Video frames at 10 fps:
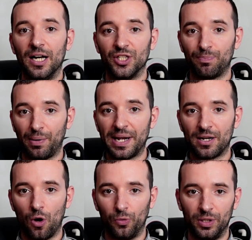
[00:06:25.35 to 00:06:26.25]
spray
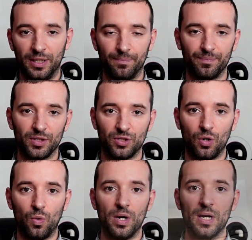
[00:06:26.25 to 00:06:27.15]
coating.
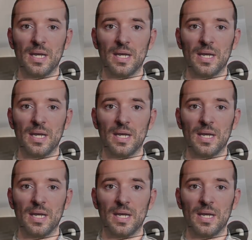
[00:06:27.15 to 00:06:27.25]
So